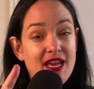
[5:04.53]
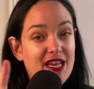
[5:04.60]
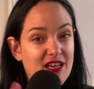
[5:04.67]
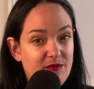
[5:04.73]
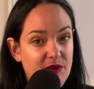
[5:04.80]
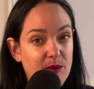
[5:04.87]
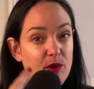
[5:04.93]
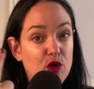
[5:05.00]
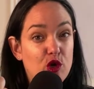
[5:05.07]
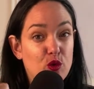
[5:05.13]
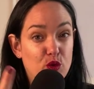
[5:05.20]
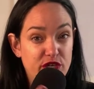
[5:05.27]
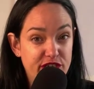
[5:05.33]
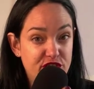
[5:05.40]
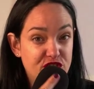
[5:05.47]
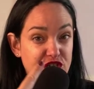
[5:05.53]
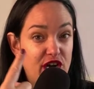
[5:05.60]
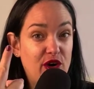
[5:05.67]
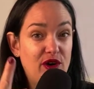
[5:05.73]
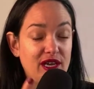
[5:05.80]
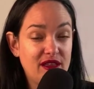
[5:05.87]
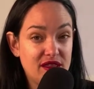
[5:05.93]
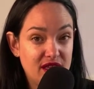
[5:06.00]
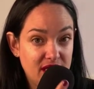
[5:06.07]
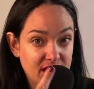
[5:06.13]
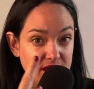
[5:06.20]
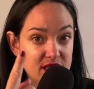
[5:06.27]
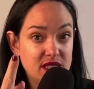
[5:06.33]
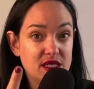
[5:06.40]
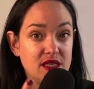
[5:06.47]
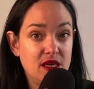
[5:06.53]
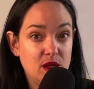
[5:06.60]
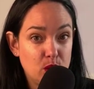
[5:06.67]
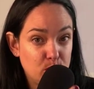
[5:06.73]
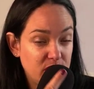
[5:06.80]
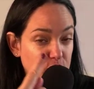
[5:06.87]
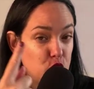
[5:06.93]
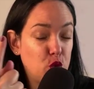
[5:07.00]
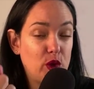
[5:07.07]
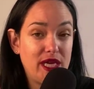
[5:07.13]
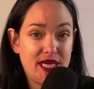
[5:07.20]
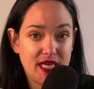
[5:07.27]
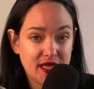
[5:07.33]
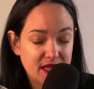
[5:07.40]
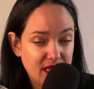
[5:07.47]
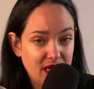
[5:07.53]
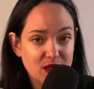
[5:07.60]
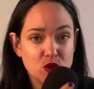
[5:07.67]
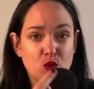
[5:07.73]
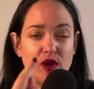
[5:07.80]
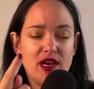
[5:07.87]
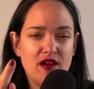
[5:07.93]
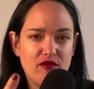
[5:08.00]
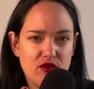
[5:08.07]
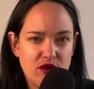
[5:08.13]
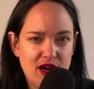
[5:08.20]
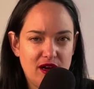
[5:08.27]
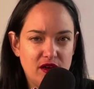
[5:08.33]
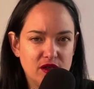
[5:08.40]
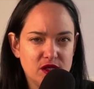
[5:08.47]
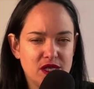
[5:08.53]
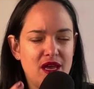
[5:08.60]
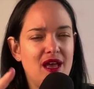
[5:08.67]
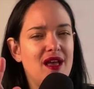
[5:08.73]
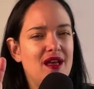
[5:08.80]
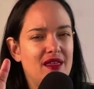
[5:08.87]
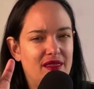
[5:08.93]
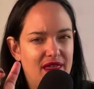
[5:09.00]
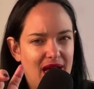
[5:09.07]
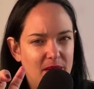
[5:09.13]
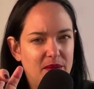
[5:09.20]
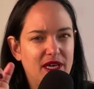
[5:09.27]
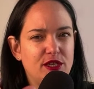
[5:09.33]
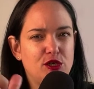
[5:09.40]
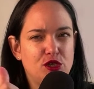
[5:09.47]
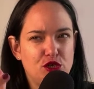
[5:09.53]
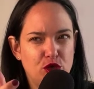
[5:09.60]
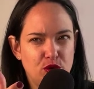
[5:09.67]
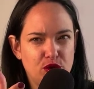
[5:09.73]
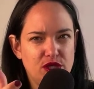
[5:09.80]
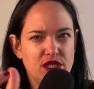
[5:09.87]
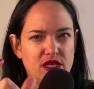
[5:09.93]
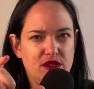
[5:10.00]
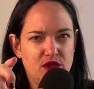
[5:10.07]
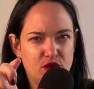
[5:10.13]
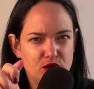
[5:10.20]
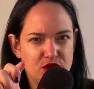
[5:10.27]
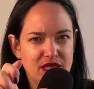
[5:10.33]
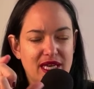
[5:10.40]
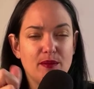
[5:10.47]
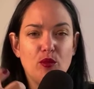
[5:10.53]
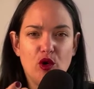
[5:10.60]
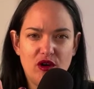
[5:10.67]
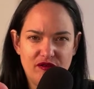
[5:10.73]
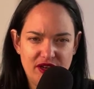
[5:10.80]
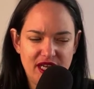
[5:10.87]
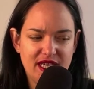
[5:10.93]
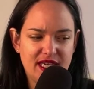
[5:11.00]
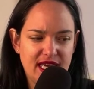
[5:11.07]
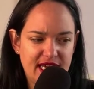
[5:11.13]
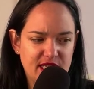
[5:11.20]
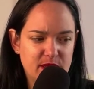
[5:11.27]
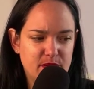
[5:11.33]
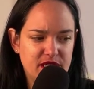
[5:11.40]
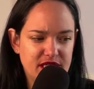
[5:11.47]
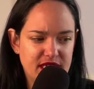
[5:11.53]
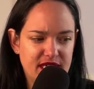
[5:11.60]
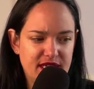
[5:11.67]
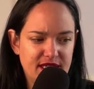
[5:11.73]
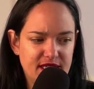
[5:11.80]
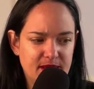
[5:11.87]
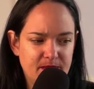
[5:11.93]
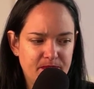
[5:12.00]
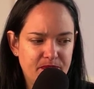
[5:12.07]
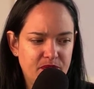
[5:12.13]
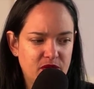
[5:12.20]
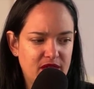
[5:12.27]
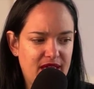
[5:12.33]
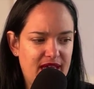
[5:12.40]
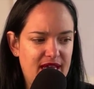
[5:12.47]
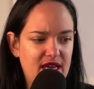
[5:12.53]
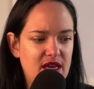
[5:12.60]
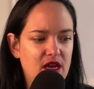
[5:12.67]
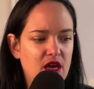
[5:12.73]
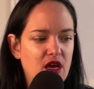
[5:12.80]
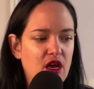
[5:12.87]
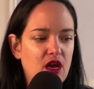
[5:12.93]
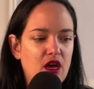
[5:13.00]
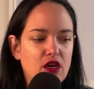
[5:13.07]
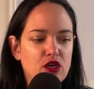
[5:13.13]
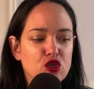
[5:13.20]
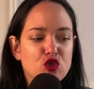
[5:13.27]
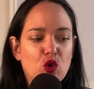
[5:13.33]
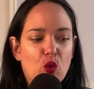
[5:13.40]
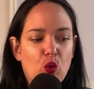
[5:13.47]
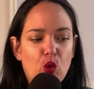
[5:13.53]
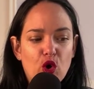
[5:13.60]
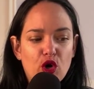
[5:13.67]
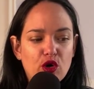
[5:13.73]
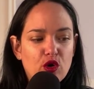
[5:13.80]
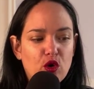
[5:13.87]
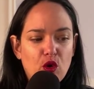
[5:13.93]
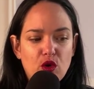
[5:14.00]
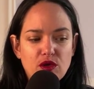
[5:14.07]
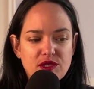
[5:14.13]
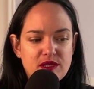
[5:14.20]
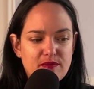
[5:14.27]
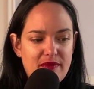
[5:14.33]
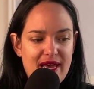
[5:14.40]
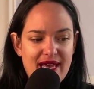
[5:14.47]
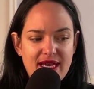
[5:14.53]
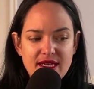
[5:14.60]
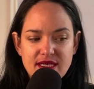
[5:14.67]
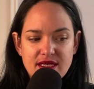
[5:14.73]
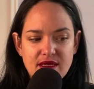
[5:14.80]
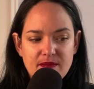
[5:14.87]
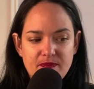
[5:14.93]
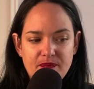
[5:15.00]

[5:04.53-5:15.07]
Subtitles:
If people are resharing things, retweeting things, whatever else, that might show that there's like more of an engagement in it. Okay. So were goals met?